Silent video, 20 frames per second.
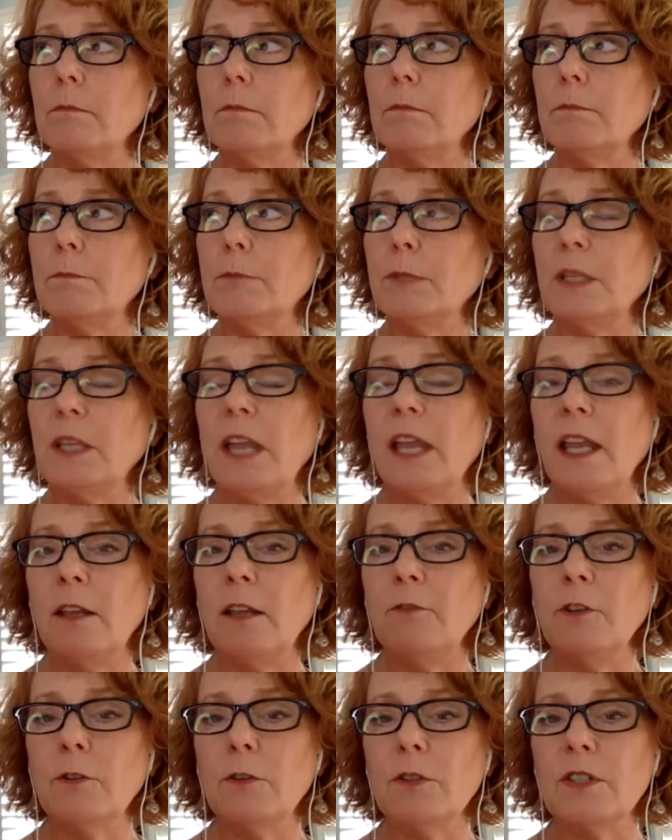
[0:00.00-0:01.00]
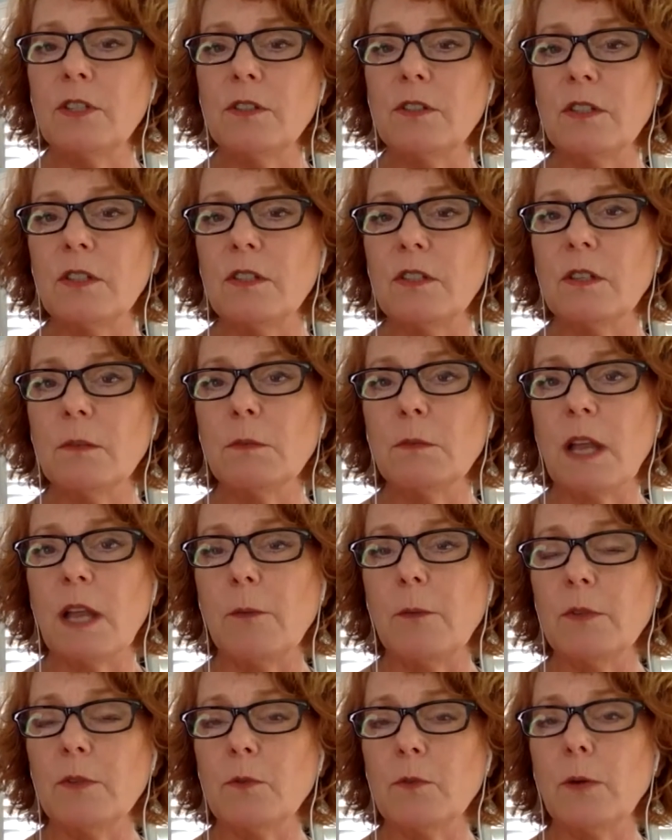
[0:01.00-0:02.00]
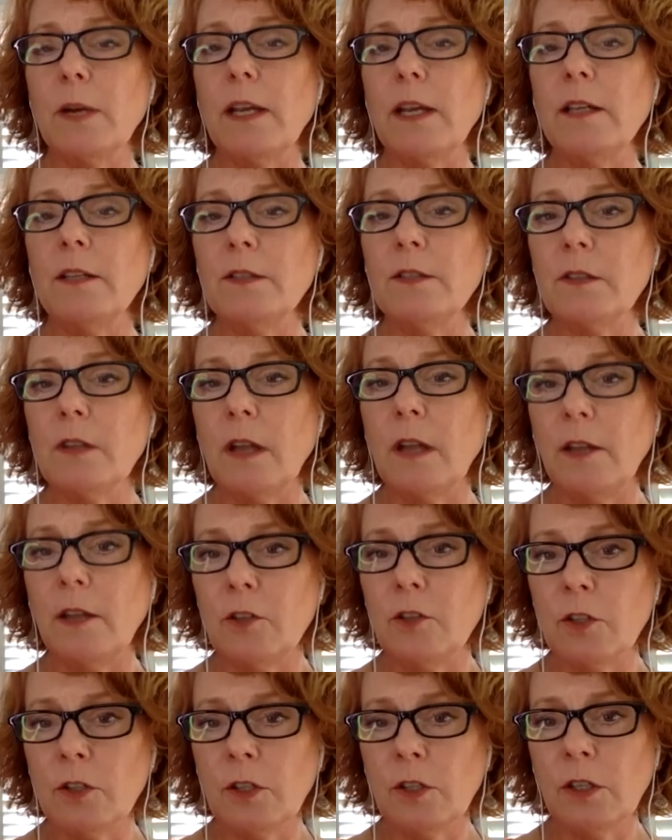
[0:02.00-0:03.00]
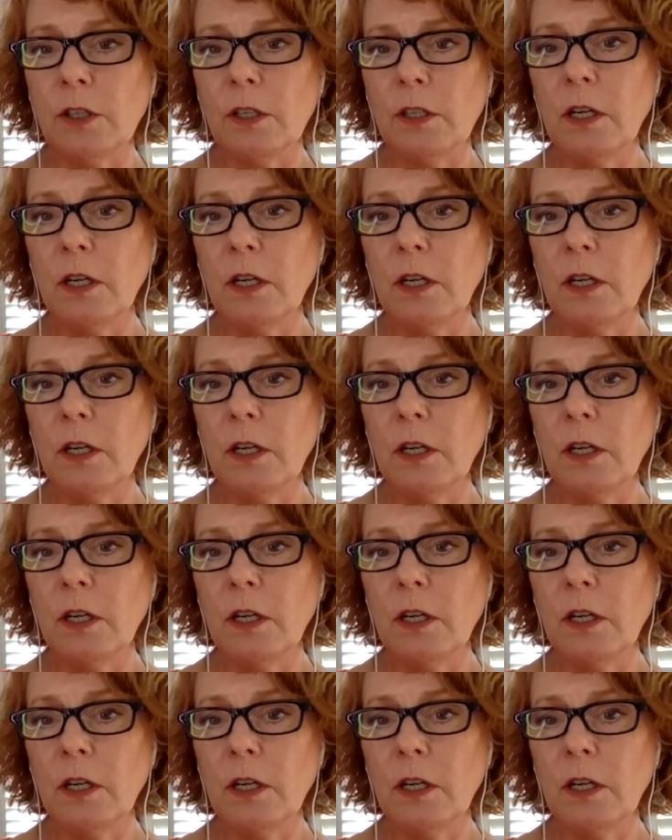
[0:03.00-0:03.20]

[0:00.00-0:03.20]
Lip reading: behaviors and systems I was raised under,